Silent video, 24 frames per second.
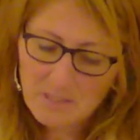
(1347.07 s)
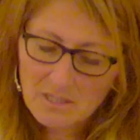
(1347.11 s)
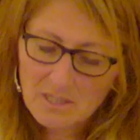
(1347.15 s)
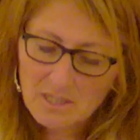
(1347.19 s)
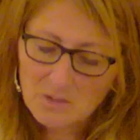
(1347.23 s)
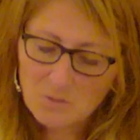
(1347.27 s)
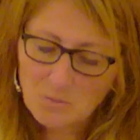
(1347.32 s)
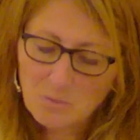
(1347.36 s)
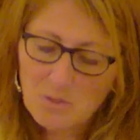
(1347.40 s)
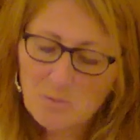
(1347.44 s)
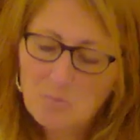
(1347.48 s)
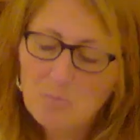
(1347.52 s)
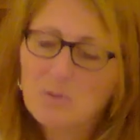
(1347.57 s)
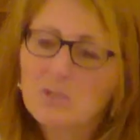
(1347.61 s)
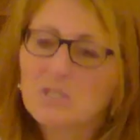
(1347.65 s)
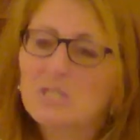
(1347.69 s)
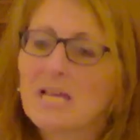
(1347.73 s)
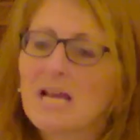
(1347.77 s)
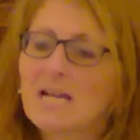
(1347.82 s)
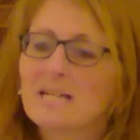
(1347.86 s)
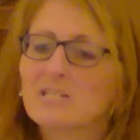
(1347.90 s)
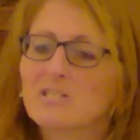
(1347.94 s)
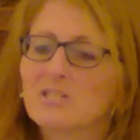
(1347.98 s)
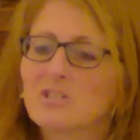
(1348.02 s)
As we
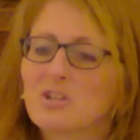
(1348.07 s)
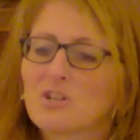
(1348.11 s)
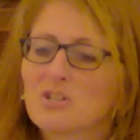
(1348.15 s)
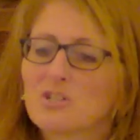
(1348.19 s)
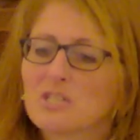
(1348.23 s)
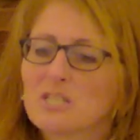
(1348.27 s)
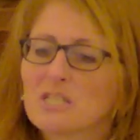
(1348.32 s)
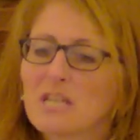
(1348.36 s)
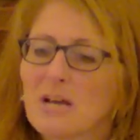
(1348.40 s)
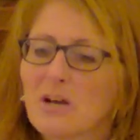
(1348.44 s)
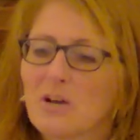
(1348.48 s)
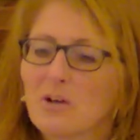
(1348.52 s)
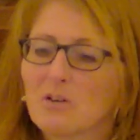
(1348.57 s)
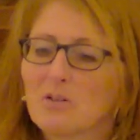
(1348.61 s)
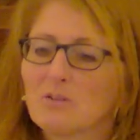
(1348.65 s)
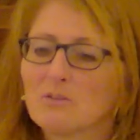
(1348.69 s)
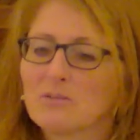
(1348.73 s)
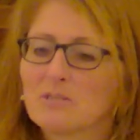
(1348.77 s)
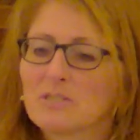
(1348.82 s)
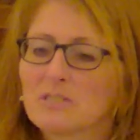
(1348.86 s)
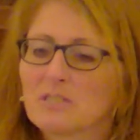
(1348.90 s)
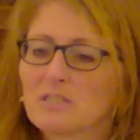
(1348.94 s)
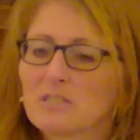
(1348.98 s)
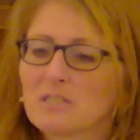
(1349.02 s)
protect
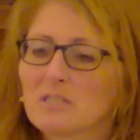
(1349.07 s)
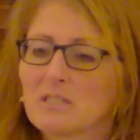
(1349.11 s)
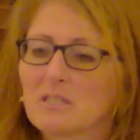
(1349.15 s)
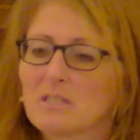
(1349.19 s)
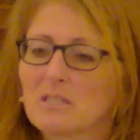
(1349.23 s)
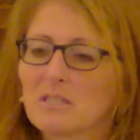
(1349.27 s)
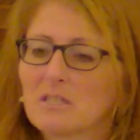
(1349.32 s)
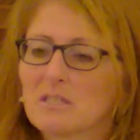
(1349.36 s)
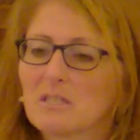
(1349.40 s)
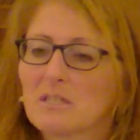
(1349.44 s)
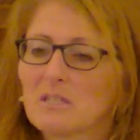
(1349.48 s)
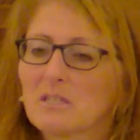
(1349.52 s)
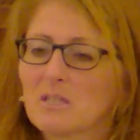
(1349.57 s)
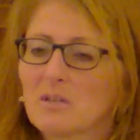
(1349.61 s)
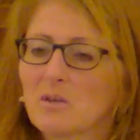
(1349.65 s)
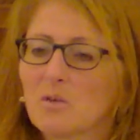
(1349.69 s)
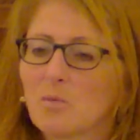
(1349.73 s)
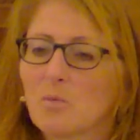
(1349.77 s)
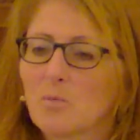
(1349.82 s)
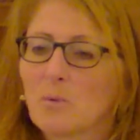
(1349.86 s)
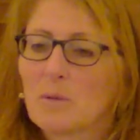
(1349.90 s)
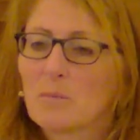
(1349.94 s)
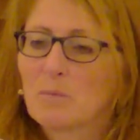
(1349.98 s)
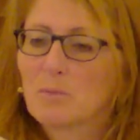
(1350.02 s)
ourselves,
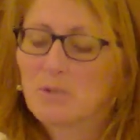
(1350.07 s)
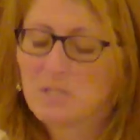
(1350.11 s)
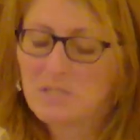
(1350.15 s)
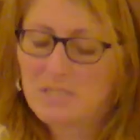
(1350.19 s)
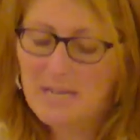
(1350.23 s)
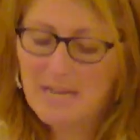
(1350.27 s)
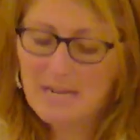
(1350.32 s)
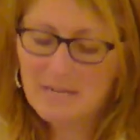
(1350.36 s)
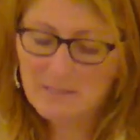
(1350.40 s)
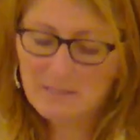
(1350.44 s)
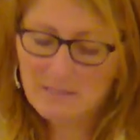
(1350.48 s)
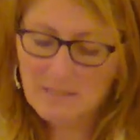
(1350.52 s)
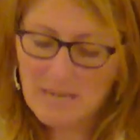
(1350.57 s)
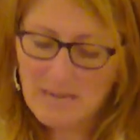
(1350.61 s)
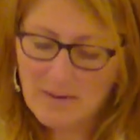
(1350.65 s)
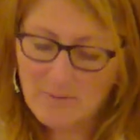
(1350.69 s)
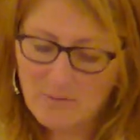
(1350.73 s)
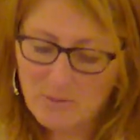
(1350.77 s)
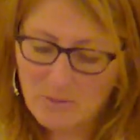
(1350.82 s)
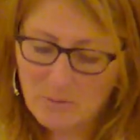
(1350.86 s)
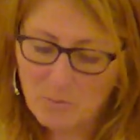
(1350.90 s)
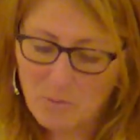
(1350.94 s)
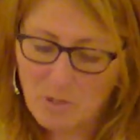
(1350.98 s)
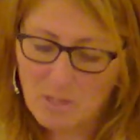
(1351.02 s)
we protect
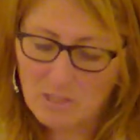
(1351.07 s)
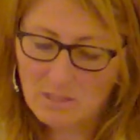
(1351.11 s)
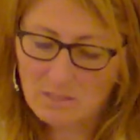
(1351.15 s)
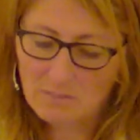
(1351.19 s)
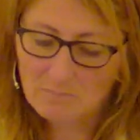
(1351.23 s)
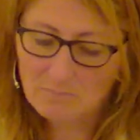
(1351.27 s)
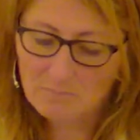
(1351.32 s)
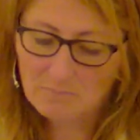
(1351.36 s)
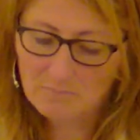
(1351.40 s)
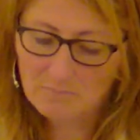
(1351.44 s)
everyone.